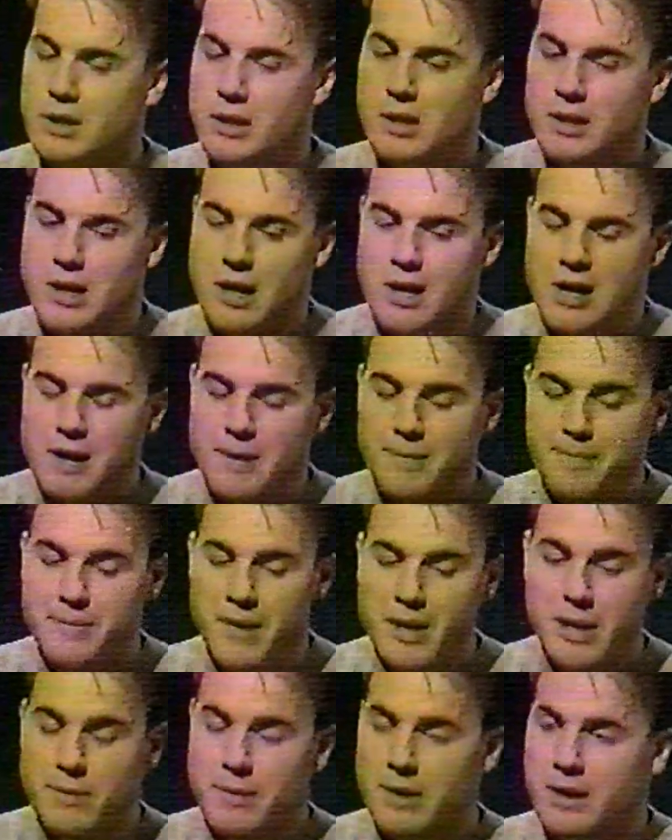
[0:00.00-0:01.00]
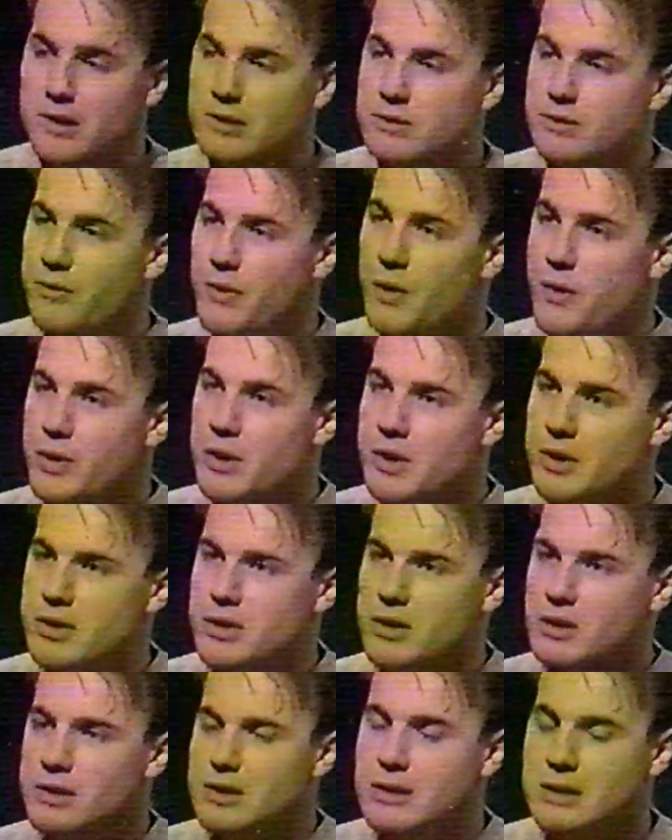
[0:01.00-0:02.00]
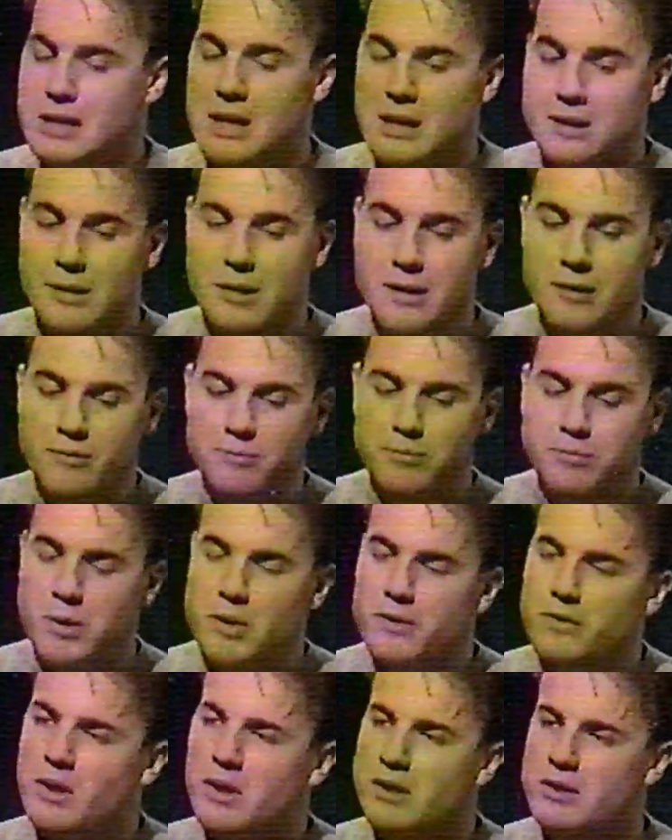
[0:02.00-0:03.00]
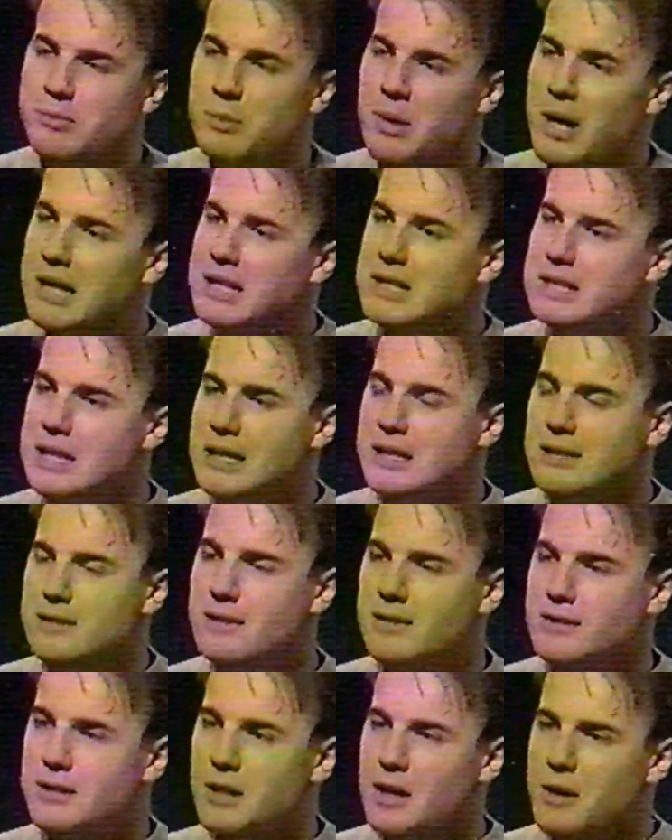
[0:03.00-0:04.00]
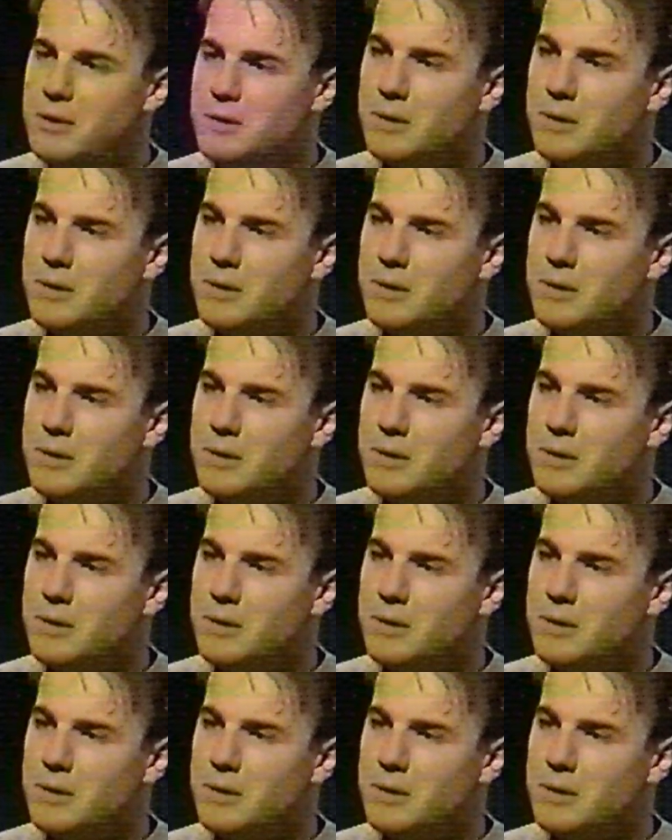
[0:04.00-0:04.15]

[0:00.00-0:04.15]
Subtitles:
Then it went on to furniture, and now I've moved on to paintings. So.